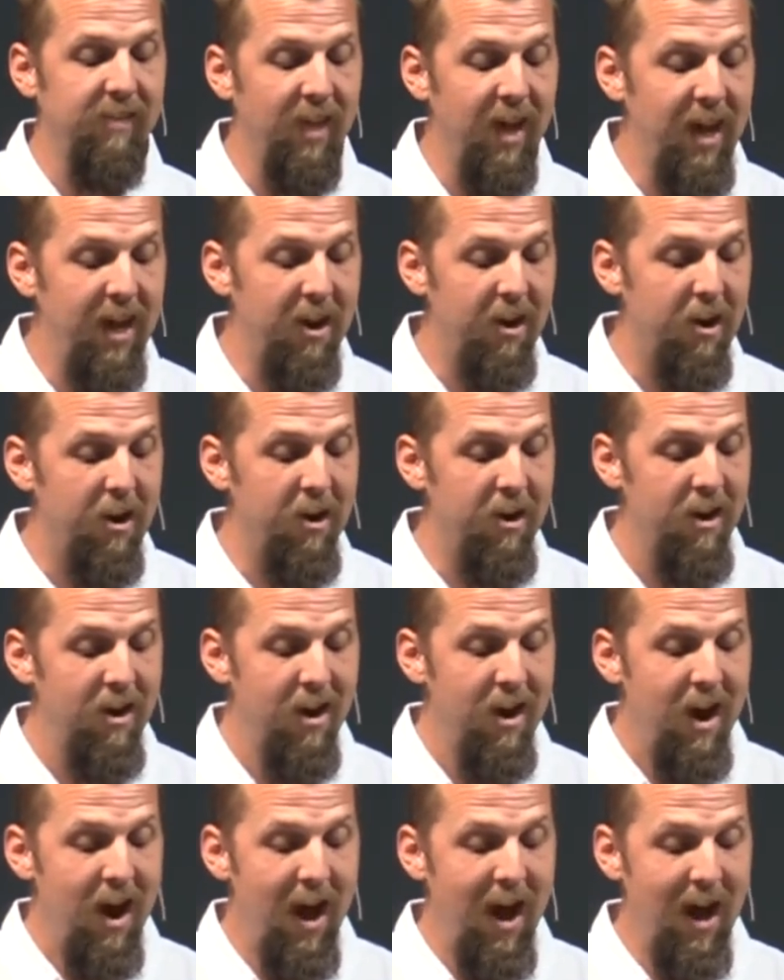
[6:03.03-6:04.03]
later
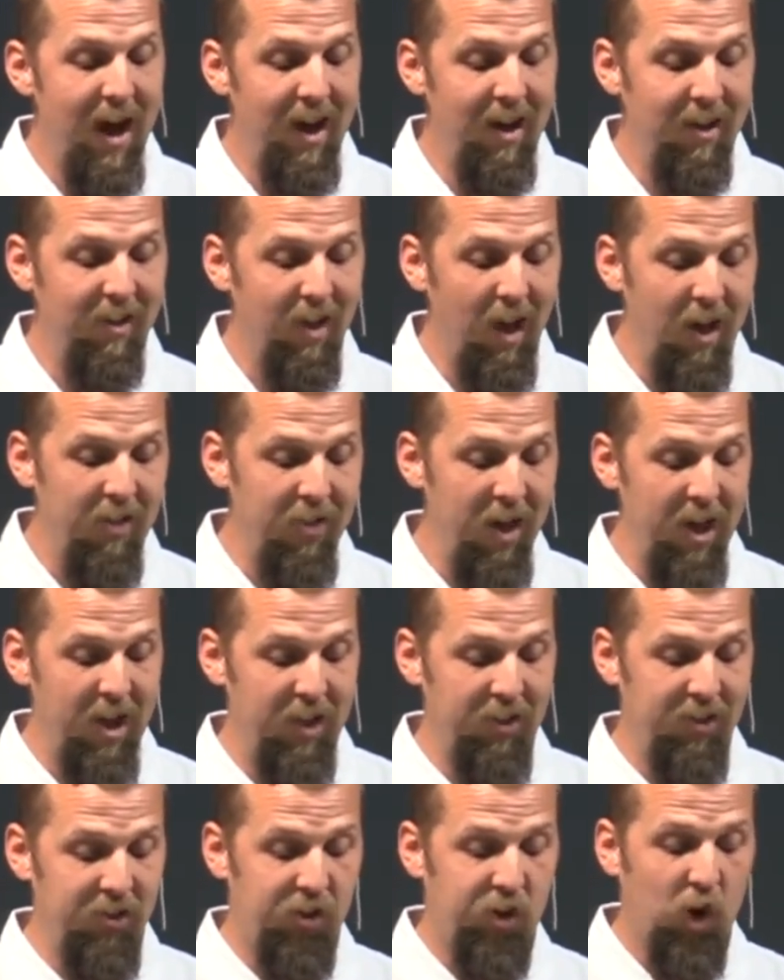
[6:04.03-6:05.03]
uh,
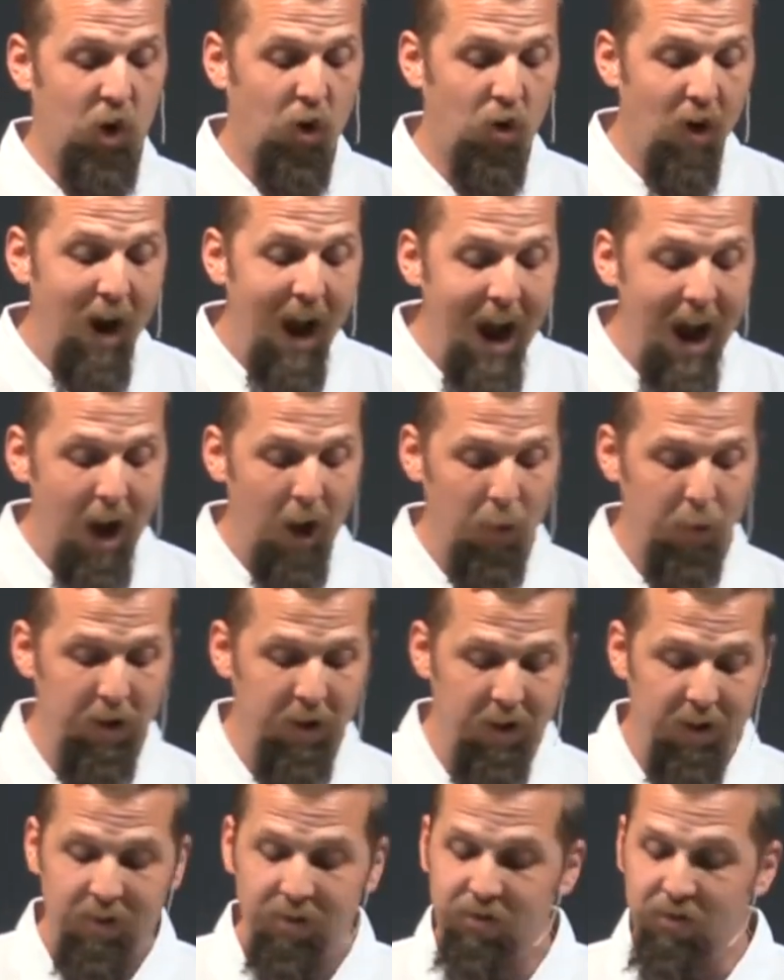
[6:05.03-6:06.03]
that this crowd
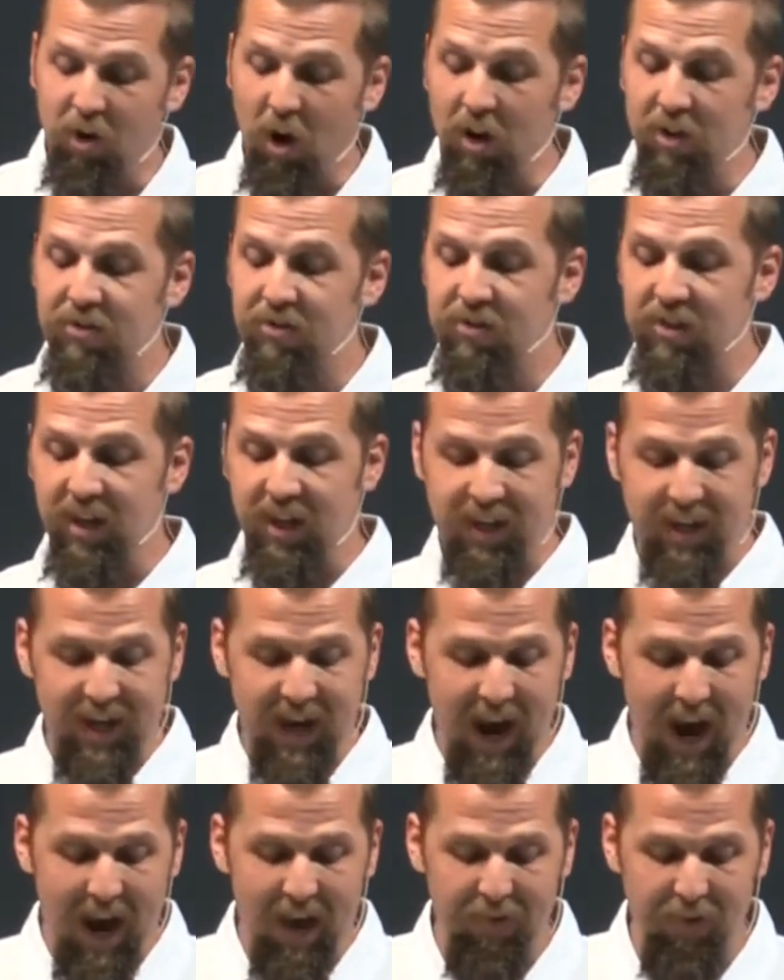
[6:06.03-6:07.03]
starts to
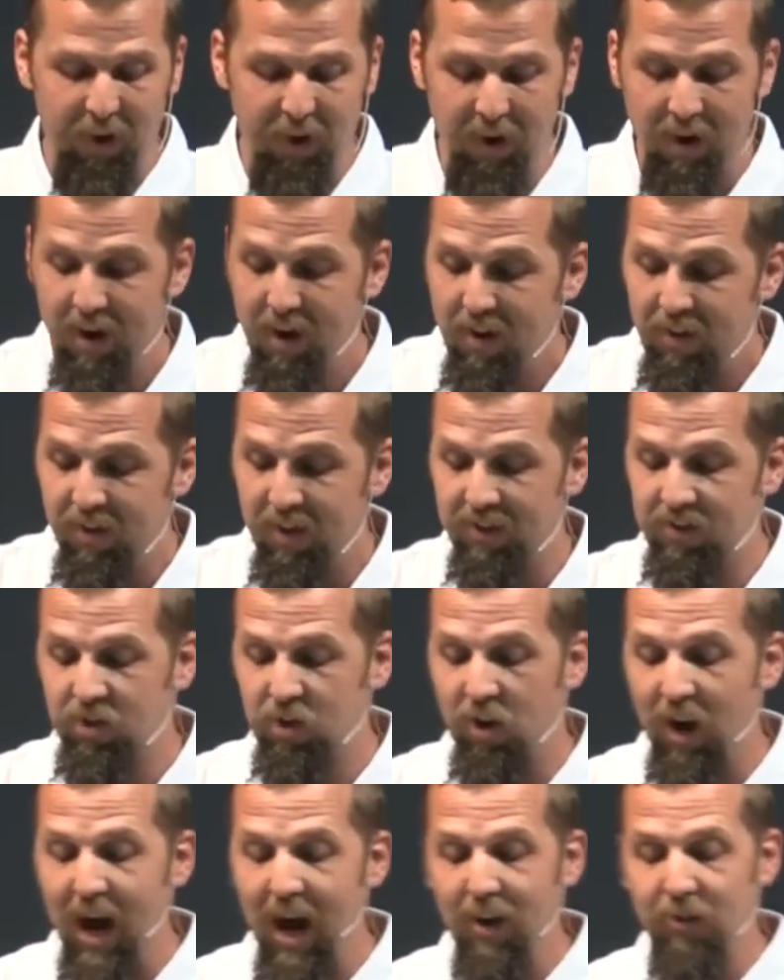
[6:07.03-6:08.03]
gather this
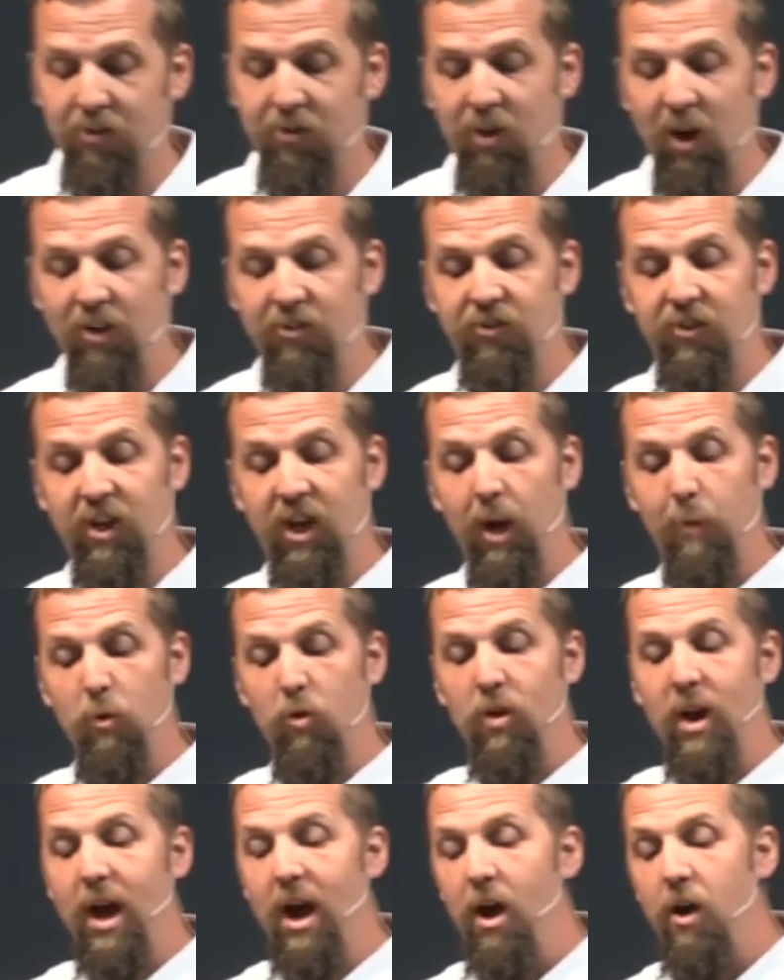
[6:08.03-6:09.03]
crowd starts to come
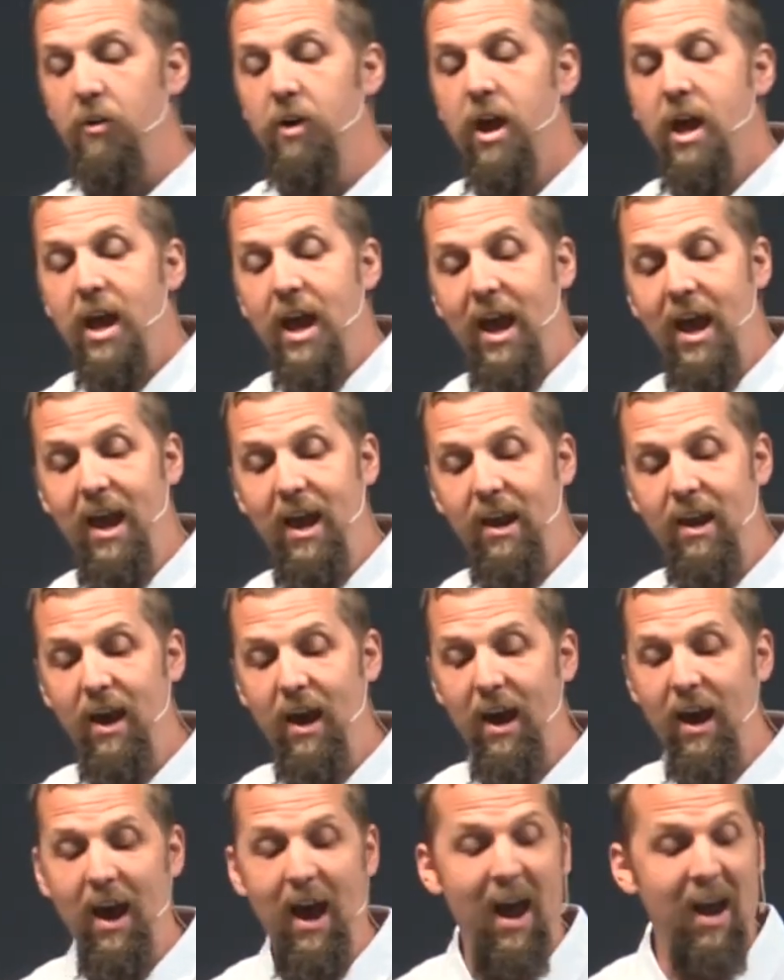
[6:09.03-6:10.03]
around and,
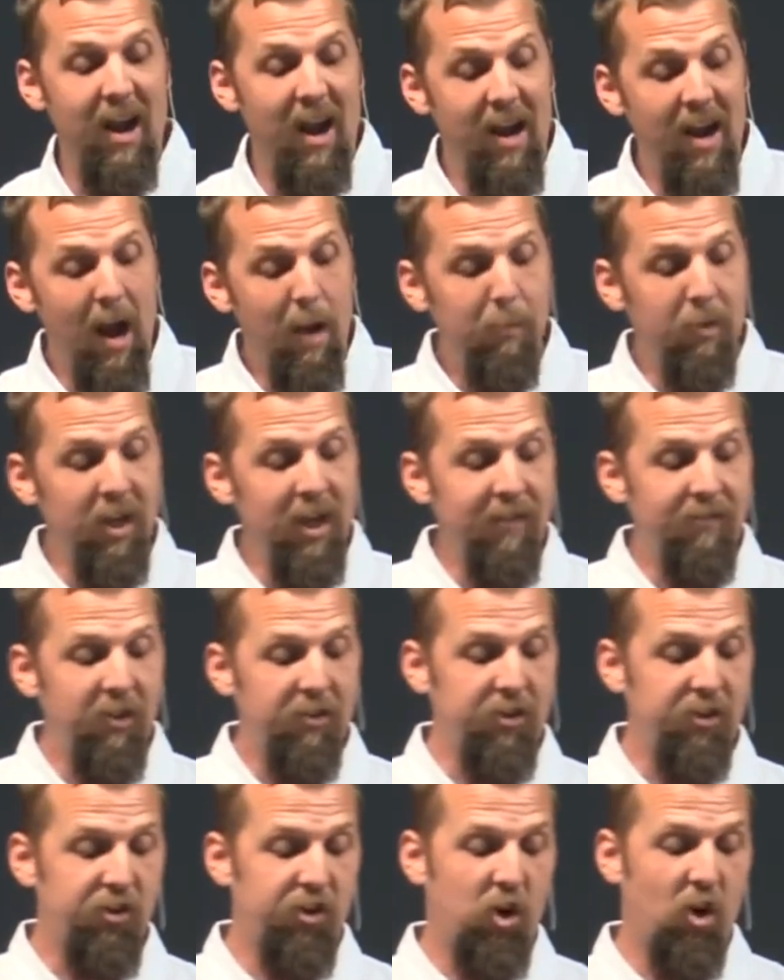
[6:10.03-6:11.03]
uh, and, and i believe that
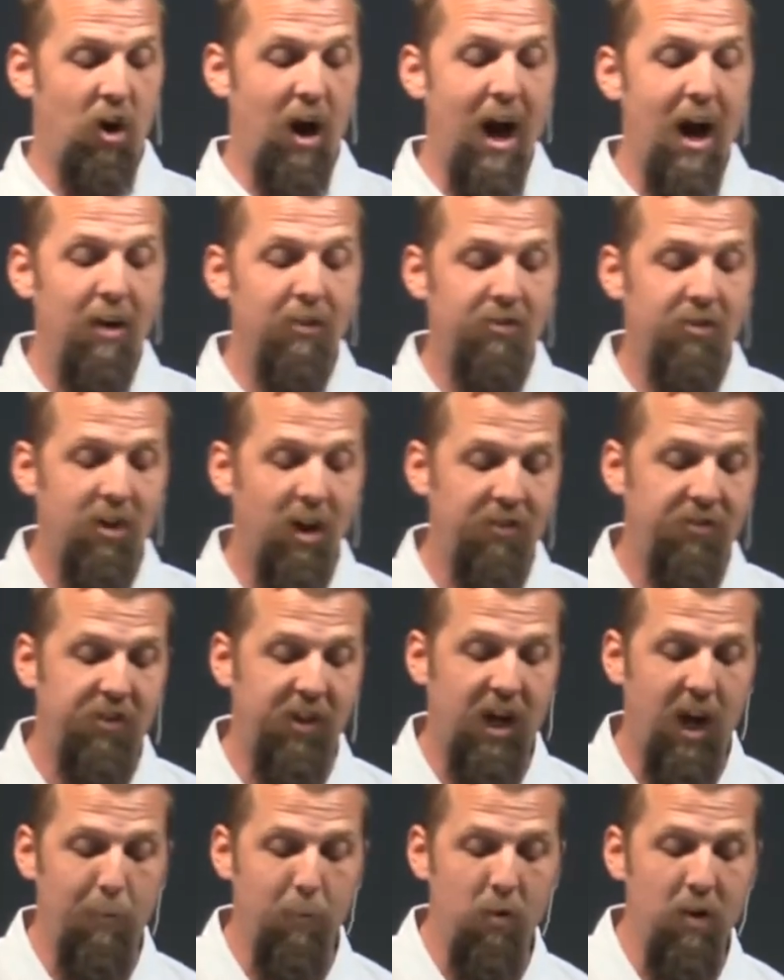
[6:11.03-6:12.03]
this crowd starts to
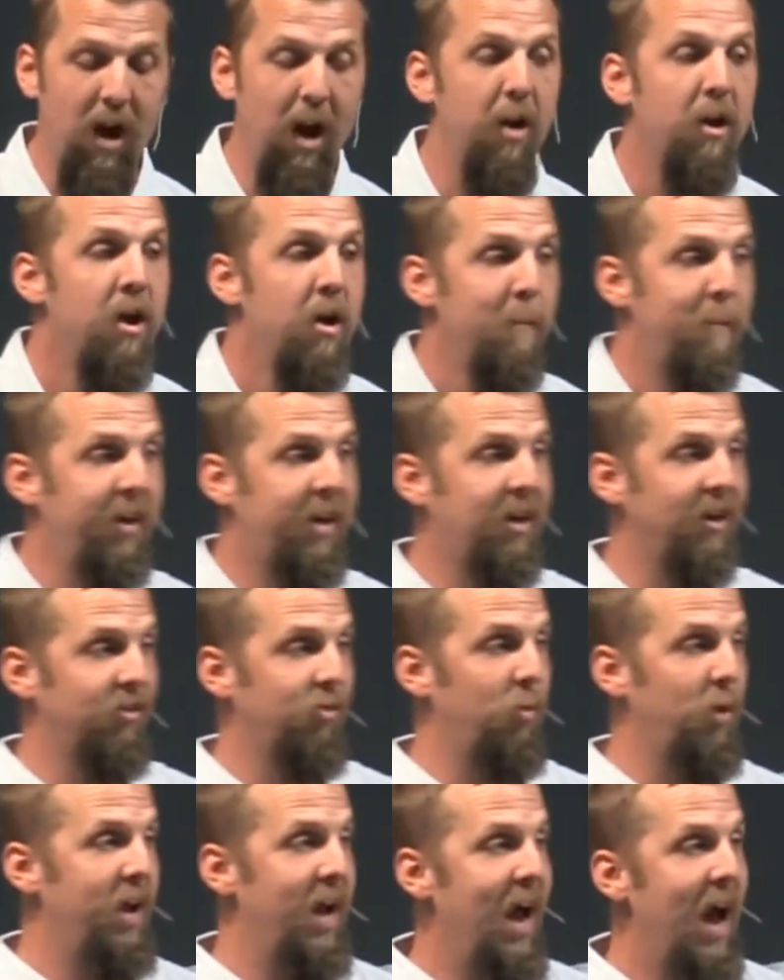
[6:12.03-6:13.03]
come around because
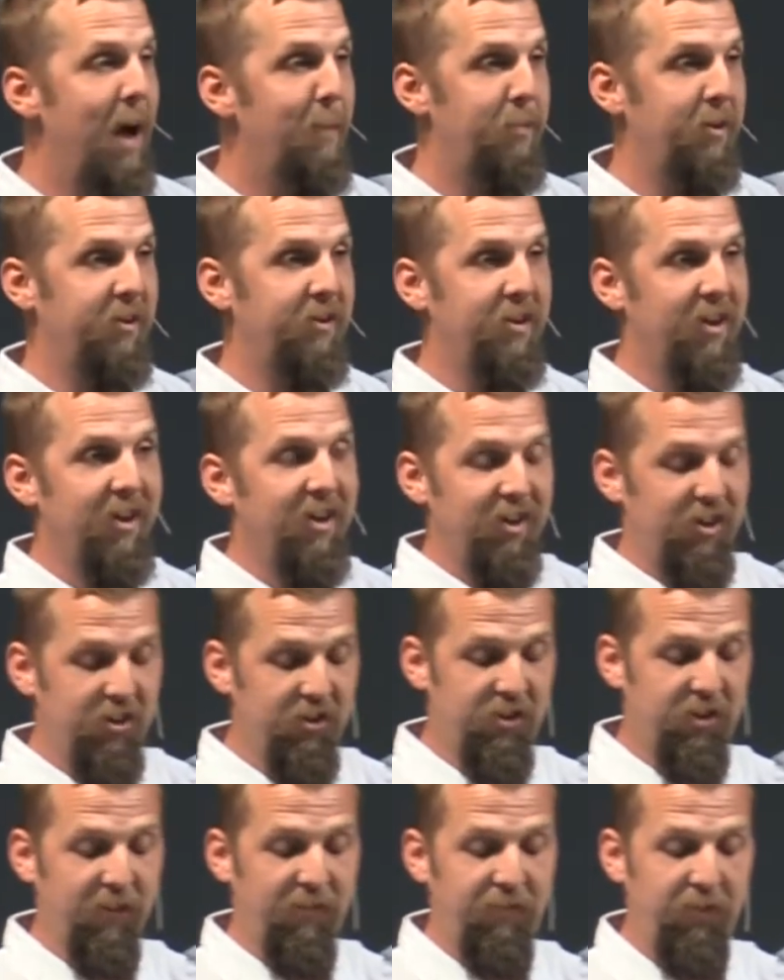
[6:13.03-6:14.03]
what happened
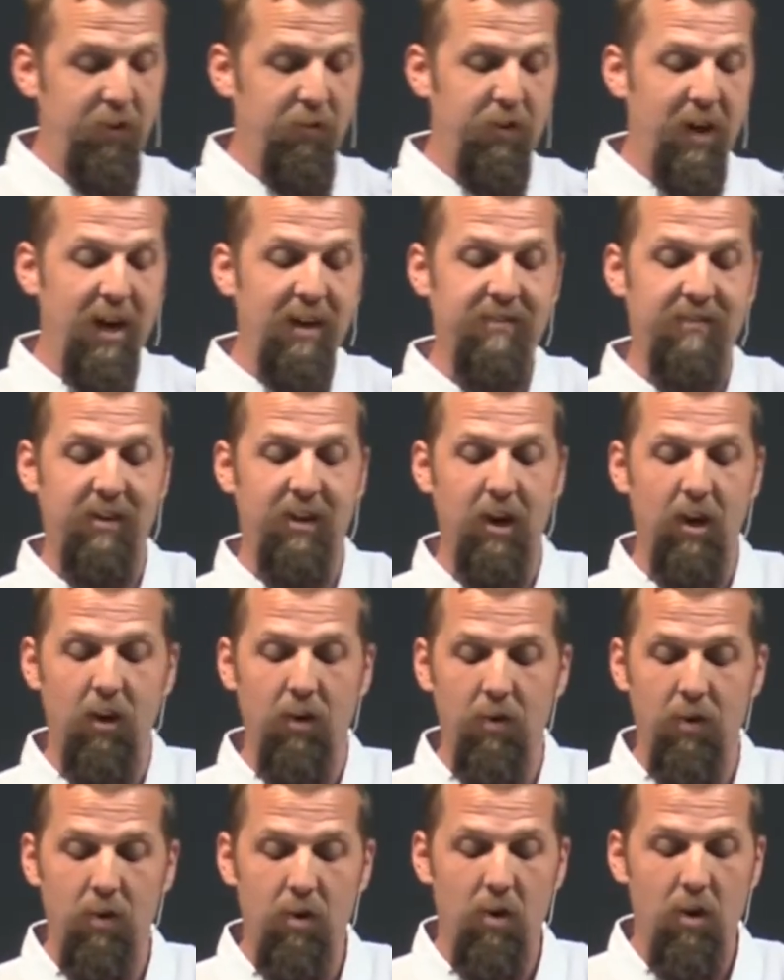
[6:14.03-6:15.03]
just a few days ago